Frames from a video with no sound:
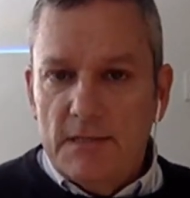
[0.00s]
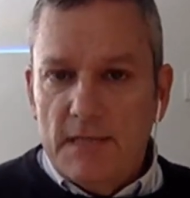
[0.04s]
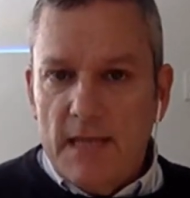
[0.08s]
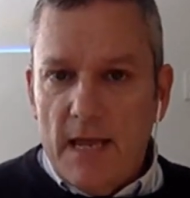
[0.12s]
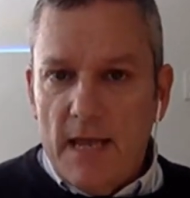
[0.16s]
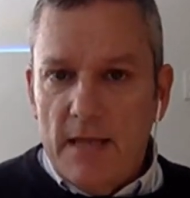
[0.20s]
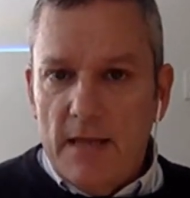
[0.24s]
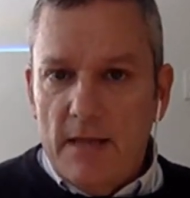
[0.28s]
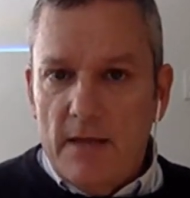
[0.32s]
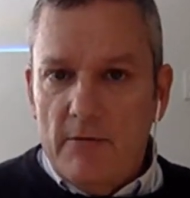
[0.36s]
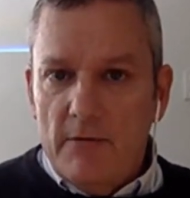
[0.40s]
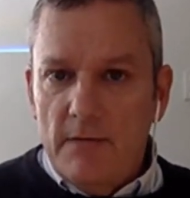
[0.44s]

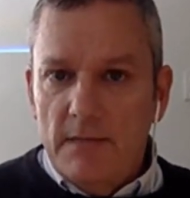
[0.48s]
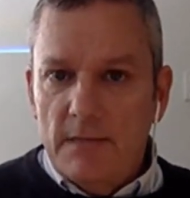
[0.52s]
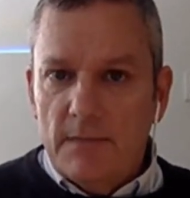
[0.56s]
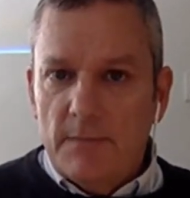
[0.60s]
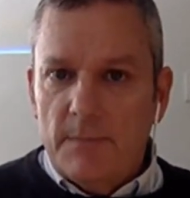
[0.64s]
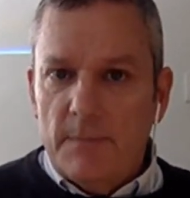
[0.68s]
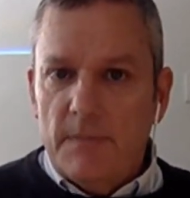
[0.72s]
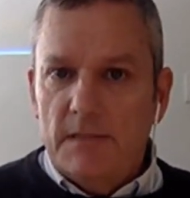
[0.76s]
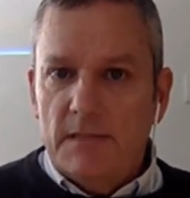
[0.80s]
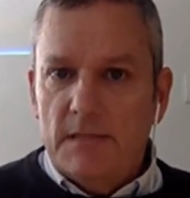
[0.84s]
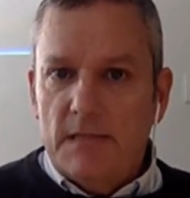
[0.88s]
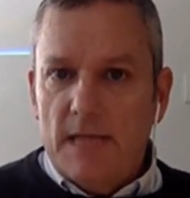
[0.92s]
say there is a
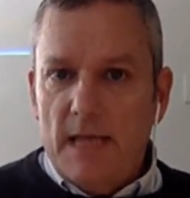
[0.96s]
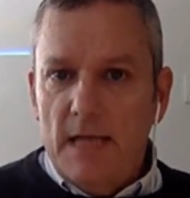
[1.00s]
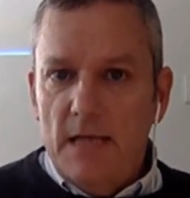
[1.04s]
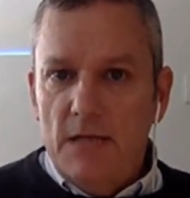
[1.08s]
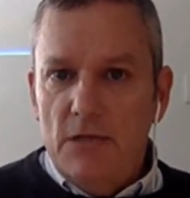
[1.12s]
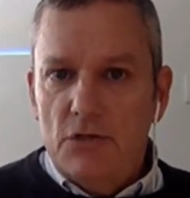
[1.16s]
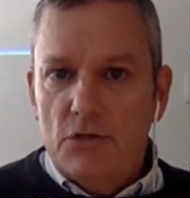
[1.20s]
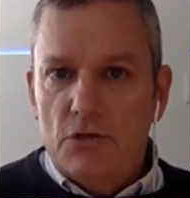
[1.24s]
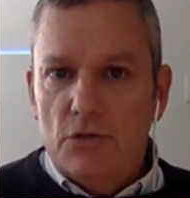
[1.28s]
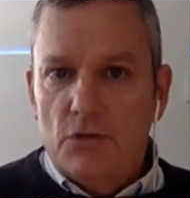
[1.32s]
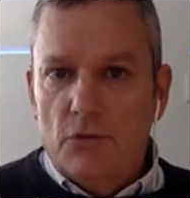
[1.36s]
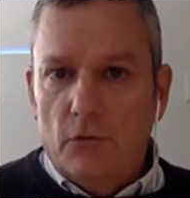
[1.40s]

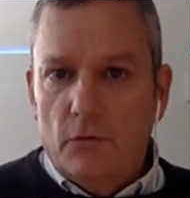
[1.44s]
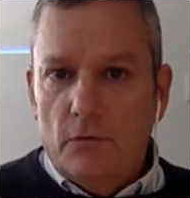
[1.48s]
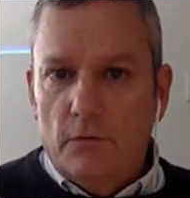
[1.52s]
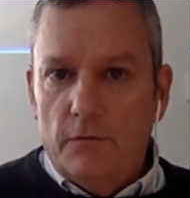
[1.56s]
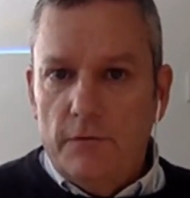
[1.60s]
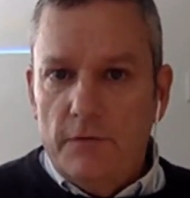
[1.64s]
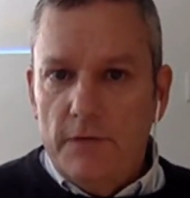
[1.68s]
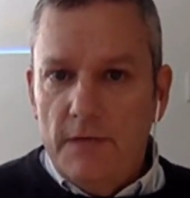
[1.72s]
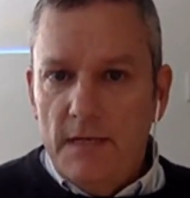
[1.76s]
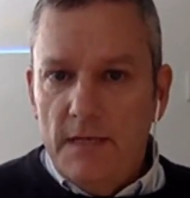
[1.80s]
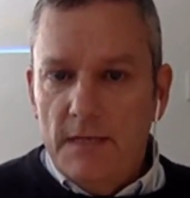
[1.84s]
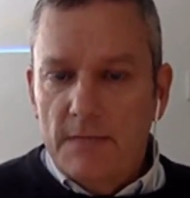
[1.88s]
potential
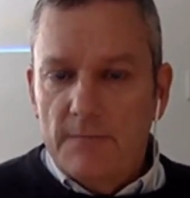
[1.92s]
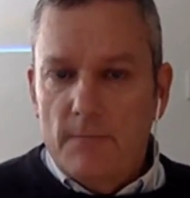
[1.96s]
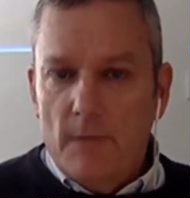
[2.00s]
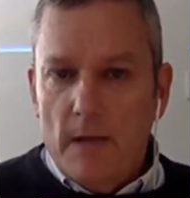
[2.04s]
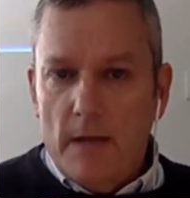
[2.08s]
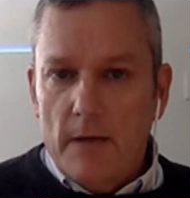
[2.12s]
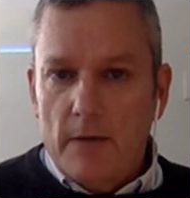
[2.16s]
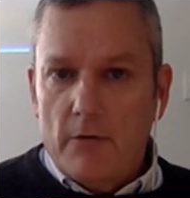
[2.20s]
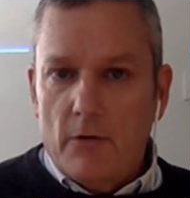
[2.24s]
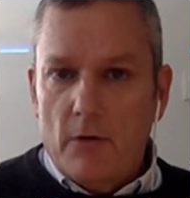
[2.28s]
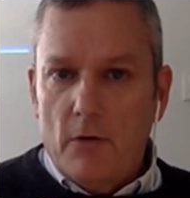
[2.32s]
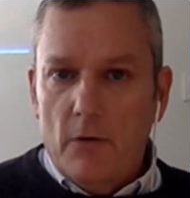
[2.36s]
for these
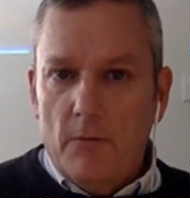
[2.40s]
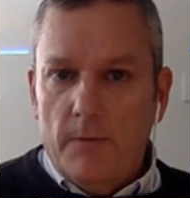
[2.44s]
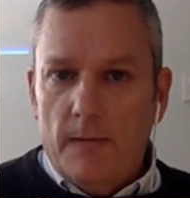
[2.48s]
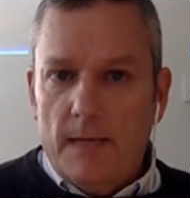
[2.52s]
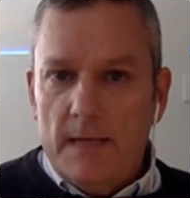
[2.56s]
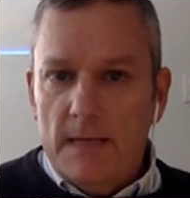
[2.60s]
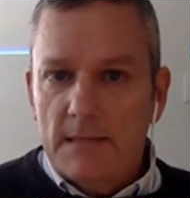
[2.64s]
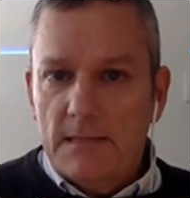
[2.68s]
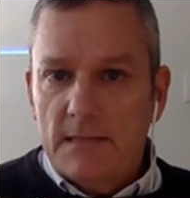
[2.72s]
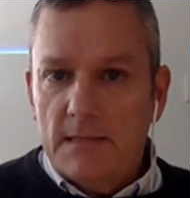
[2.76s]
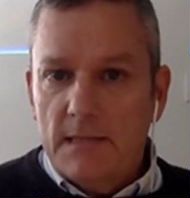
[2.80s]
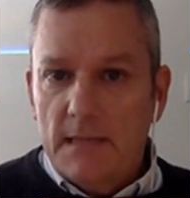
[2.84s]

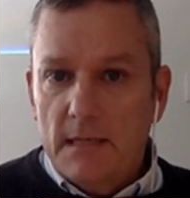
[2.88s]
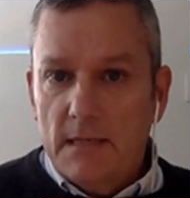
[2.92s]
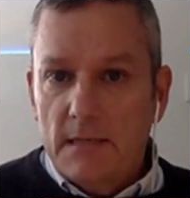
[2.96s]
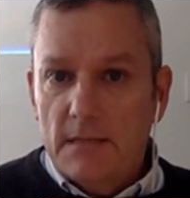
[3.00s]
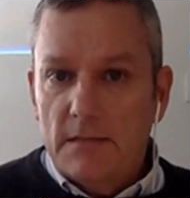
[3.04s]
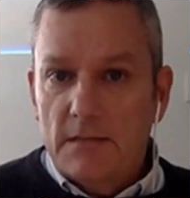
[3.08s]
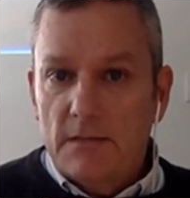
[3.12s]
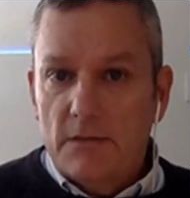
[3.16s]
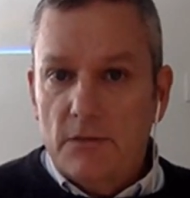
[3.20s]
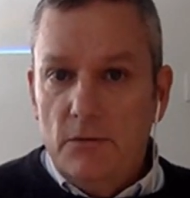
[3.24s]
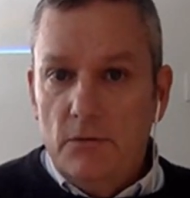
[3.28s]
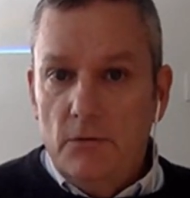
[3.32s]

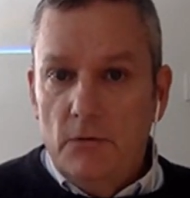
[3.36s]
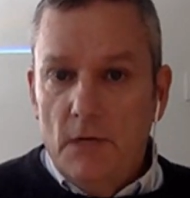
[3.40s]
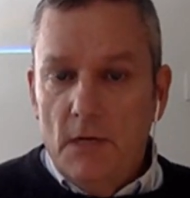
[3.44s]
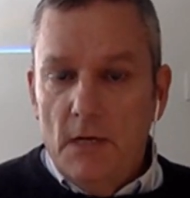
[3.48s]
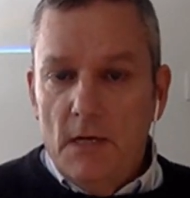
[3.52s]
microplastics to